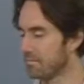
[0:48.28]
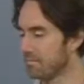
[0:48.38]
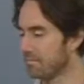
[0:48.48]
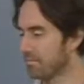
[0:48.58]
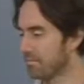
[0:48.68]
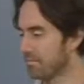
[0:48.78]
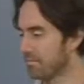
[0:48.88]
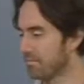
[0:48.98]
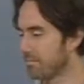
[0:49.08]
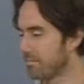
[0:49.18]

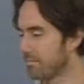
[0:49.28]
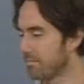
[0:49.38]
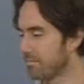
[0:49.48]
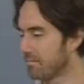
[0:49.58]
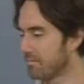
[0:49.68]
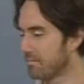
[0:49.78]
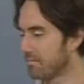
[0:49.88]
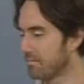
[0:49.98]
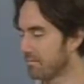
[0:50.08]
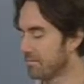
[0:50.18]

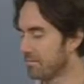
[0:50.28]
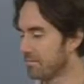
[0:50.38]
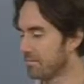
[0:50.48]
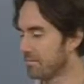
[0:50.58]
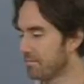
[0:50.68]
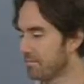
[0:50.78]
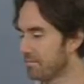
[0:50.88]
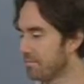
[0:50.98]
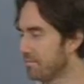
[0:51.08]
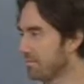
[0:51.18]

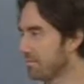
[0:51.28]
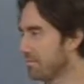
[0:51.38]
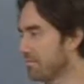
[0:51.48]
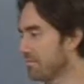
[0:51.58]
The person shown says nothing.